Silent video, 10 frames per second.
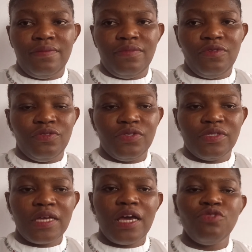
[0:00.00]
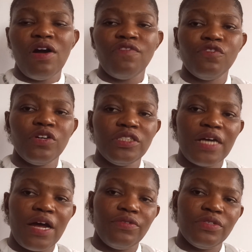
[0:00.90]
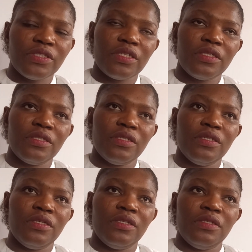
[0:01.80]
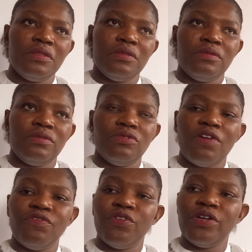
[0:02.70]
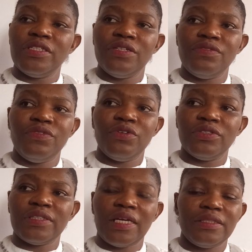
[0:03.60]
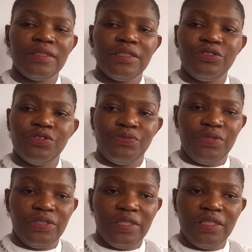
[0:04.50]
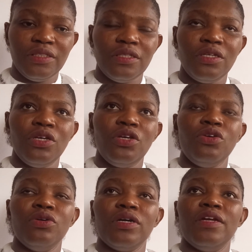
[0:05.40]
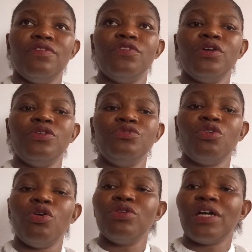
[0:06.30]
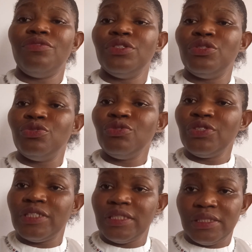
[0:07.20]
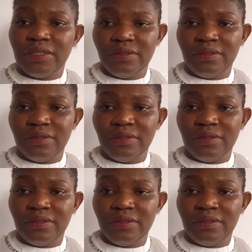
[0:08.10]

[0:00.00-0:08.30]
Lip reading: You understand? You avoid that risk. You avoid every uncertainty in your business. You can avoid or you can reduce it.